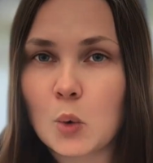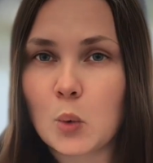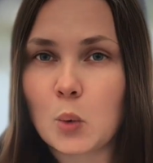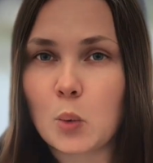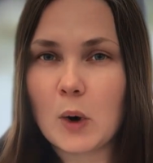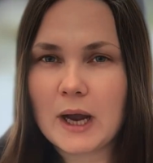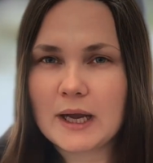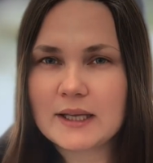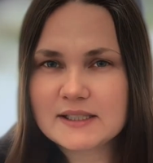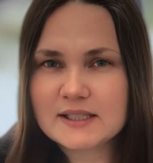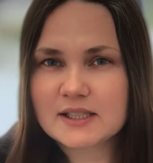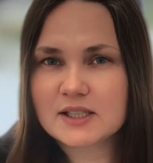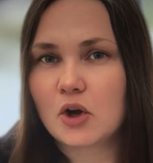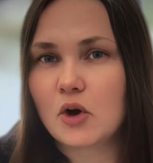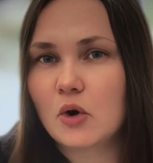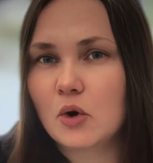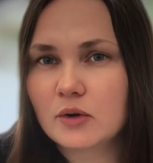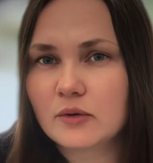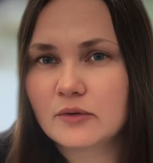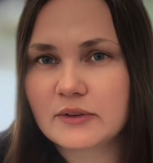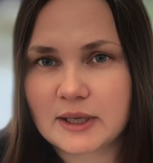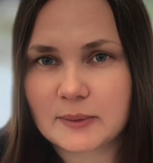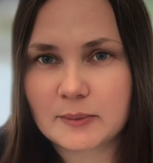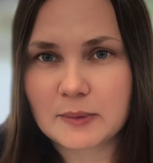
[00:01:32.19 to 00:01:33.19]
Once all
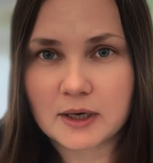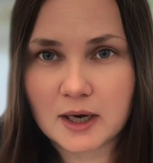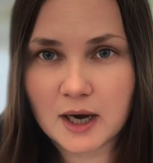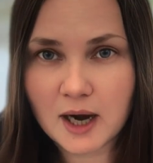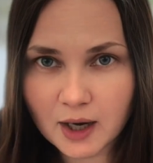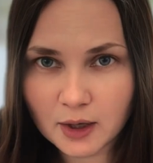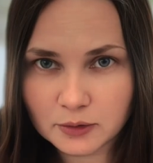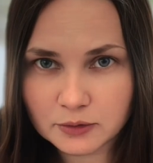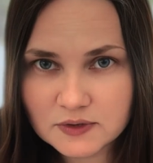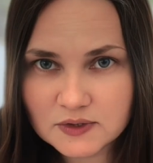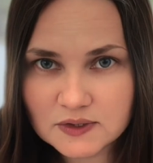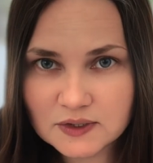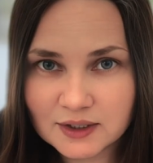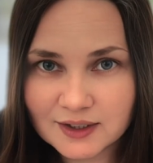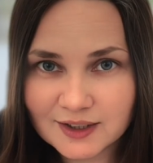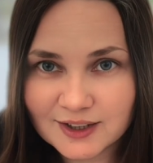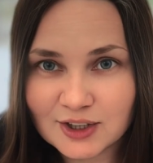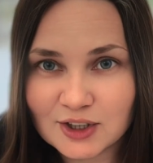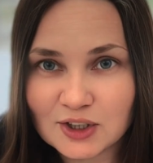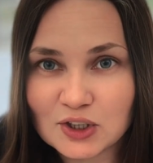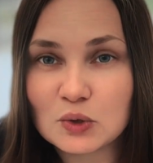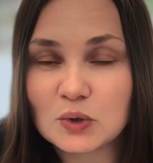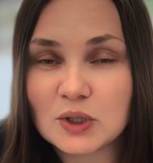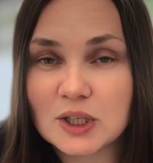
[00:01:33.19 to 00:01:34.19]
of them are out,
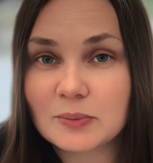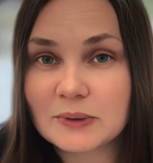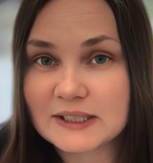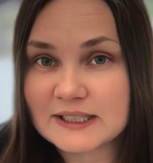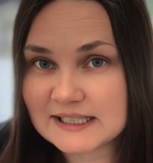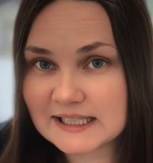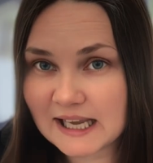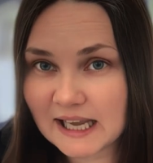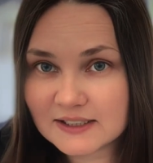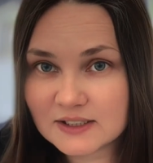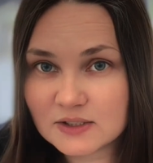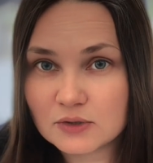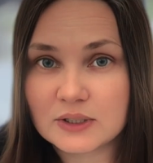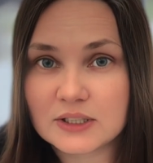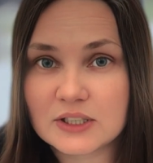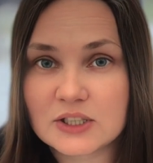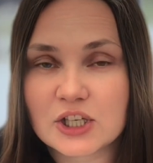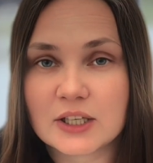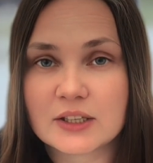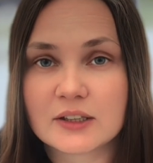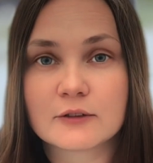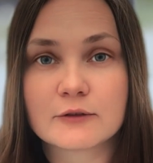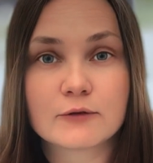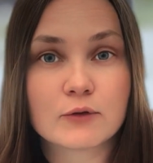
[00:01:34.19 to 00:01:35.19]
you keep access to the
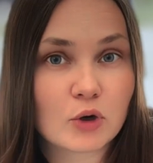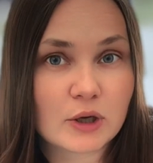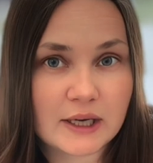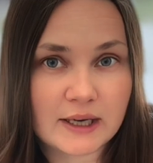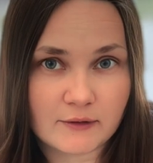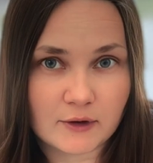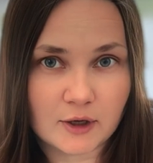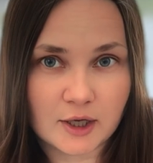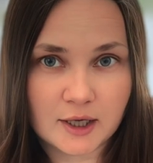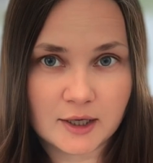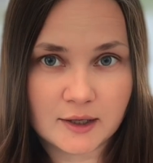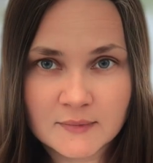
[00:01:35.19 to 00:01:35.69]
channel forever.